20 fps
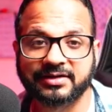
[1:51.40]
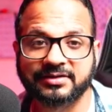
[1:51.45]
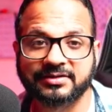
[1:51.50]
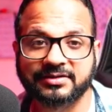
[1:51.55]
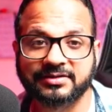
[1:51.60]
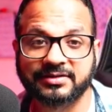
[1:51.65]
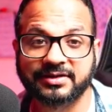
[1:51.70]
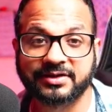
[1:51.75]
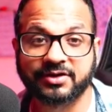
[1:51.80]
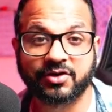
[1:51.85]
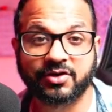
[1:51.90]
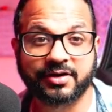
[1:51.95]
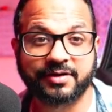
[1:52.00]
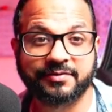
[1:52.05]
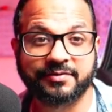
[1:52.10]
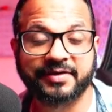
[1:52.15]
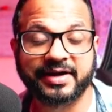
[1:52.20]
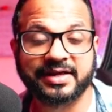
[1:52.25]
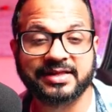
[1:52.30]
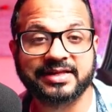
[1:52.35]
The Docker
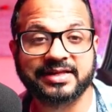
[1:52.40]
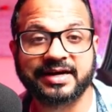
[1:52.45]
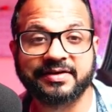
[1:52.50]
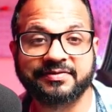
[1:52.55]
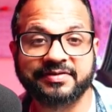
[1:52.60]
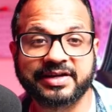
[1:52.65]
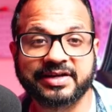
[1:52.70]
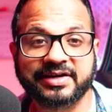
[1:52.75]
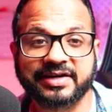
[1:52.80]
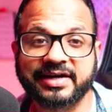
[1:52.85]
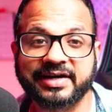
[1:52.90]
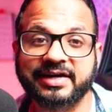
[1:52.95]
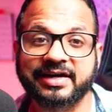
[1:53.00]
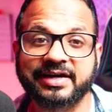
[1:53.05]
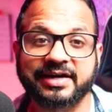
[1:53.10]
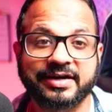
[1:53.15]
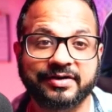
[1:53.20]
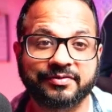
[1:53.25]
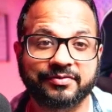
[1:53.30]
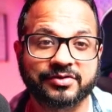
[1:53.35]
file that we
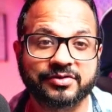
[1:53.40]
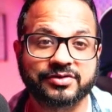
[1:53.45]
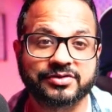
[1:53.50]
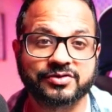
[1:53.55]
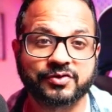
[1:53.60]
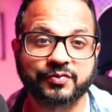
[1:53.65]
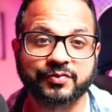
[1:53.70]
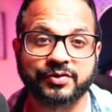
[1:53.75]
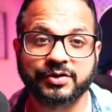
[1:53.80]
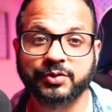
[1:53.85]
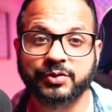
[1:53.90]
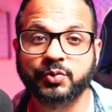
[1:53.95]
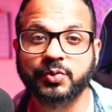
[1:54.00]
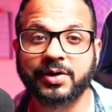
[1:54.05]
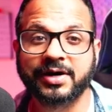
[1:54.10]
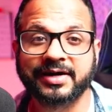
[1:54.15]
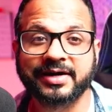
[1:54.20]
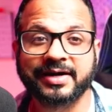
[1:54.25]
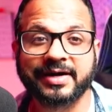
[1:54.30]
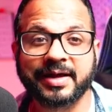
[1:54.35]
created, it was over
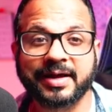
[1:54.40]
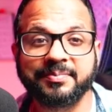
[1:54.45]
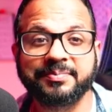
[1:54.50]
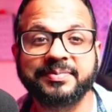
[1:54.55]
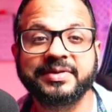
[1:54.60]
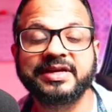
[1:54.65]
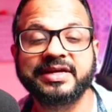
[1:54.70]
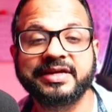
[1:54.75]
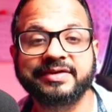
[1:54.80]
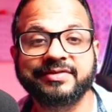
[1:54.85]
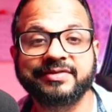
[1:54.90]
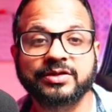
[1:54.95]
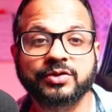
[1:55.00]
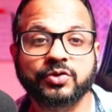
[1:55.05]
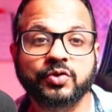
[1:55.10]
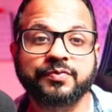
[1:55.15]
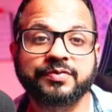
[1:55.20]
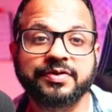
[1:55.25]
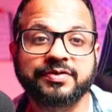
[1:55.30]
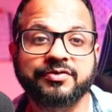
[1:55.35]
200 MB, even
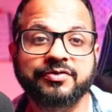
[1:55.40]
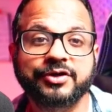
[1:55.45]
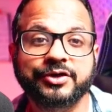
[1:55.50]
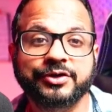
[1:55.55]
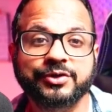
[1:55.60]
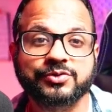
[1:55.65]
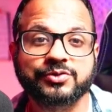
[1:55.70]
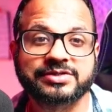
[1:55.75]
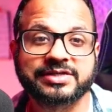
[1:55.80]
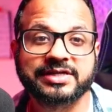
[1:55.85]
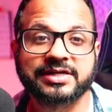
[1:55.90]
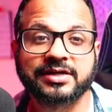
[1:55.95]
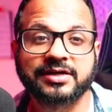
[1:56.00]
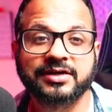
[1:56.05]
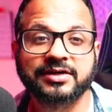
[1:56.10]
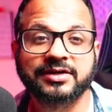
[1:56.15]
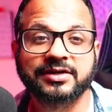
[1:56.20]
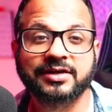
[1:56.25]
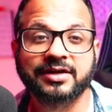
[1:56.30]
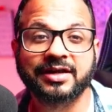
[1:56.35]
though we were using
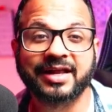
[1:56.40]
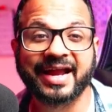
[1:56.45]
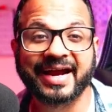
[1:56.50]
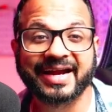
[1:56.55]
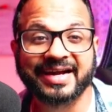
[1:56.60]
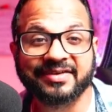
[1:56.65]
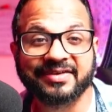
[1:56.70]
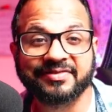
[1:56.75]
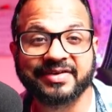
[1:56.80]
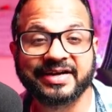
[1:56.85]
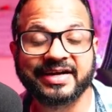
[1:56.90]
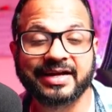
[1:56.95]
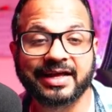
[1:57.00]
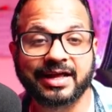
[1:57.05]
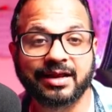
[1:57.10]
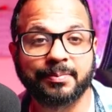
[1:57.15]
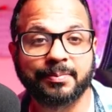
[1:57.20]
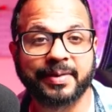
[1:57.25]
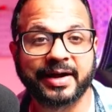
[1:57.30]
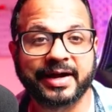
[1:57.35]
a lightweight
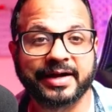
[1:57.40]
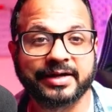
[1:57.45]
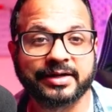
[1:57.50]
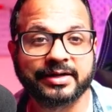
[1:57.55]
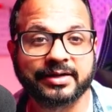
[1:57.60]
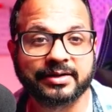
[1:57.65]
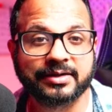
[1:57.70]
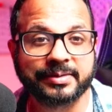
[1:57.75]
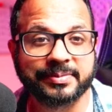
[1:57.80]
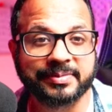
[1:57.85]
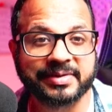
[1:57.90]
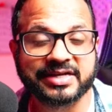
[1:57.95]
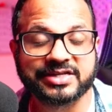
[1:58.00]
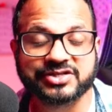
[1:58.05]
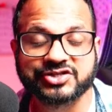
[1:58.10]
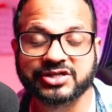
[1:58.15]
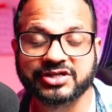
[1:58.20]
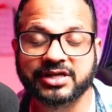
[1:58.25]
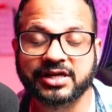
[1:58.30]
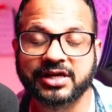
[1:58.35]
Alpine
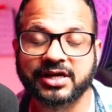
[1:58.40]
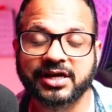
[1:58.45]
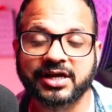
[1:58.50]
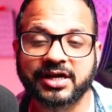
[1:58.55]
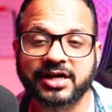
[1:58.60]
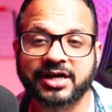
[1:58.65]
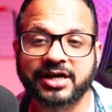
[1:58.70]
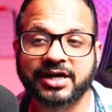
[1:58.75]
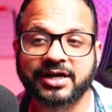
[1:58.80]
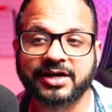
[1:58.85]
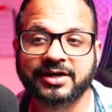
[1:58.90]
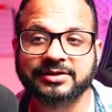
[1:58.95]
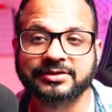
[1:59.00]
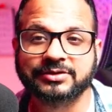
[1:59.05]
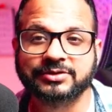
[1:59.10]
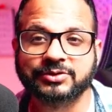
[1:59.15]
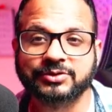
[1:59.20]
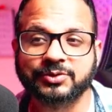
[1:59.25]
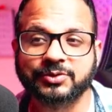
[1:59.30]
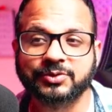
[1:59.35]
image.
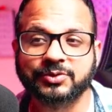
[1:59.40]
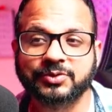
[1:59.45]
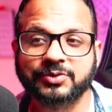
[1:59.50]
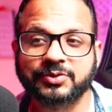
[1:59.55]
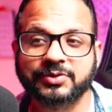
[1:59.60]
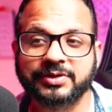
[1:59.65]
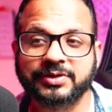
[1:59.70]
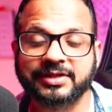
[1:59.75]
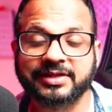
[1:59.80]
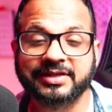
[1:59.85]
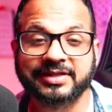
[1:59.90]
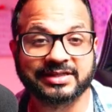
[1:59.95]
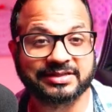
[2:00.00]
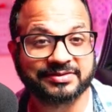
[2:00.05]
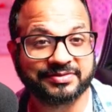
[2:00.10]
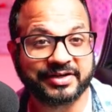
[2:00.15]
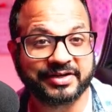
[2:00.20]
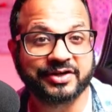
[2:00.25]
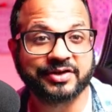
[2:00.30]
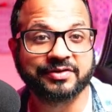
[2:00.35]
So in this
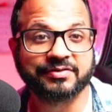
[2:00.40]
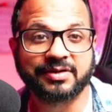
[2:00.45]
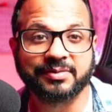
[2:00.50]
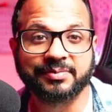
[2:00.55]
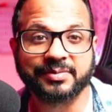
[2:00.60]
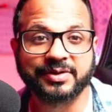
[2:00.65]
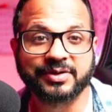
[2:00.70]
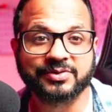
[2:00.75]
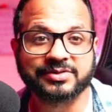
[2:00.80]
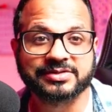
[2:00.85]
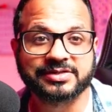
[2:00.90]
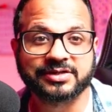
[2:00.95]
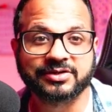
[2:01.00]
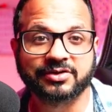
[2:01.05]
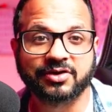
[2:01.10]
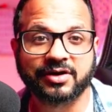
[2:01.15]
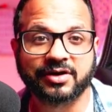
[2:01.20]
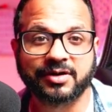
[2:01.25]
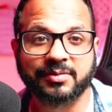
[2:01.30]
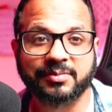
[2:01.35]
video, we'll be using
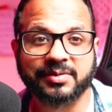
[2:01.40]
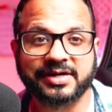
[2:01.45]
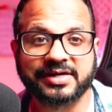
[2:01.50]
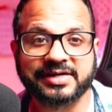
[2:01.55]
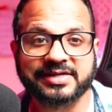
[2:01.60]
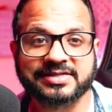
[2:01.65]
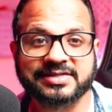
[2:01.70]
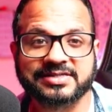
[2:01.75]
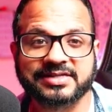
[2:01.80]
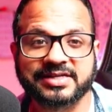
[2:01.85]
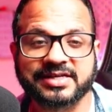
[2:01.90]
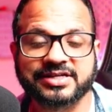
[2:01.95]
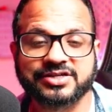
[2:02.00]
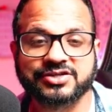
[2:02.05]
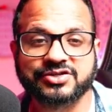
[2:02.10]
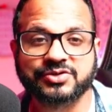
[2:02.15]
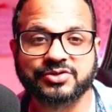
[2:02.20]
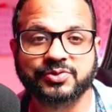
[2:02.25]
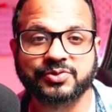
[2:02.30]
Docker multi-stage to